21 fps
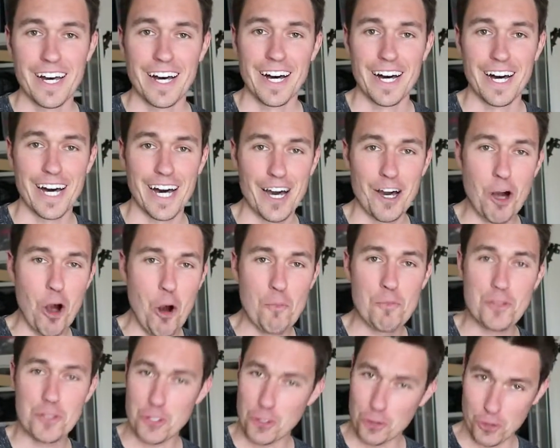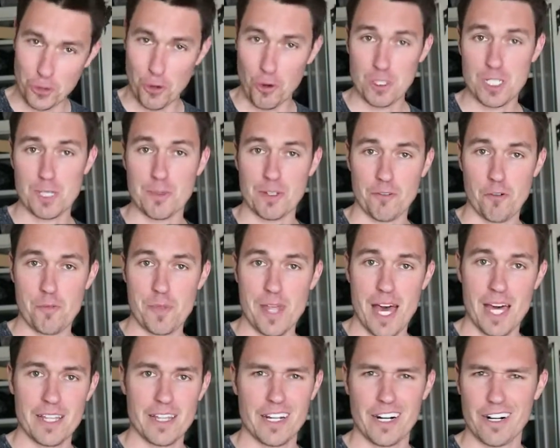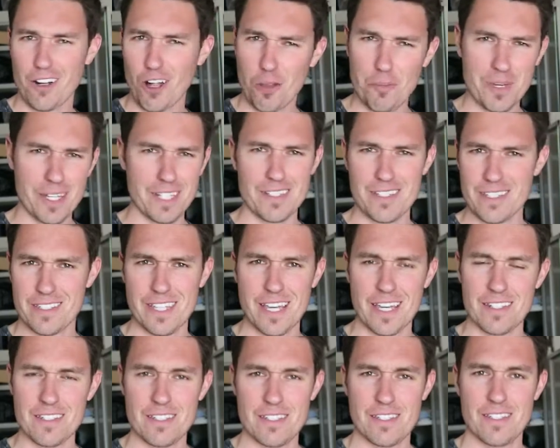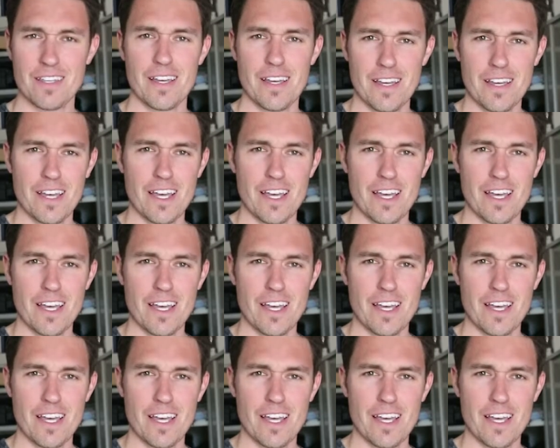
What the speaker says: I hope that you learned something from that and that it all made sense.